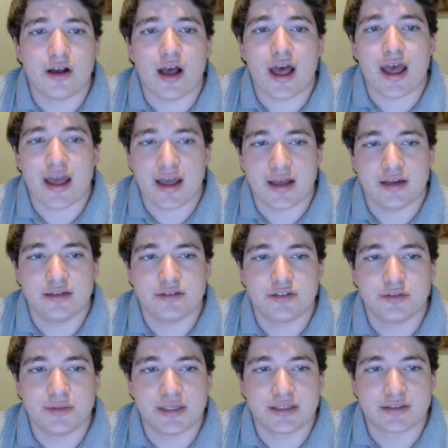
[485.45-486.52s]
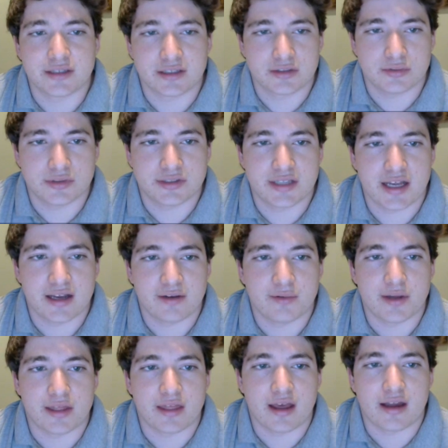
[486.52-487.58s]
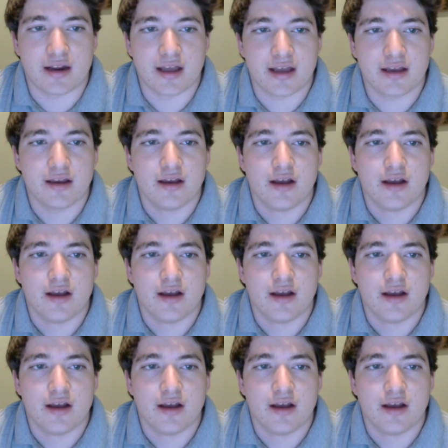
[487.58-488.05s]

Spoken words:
ahead to week 6, we'll stay with NA,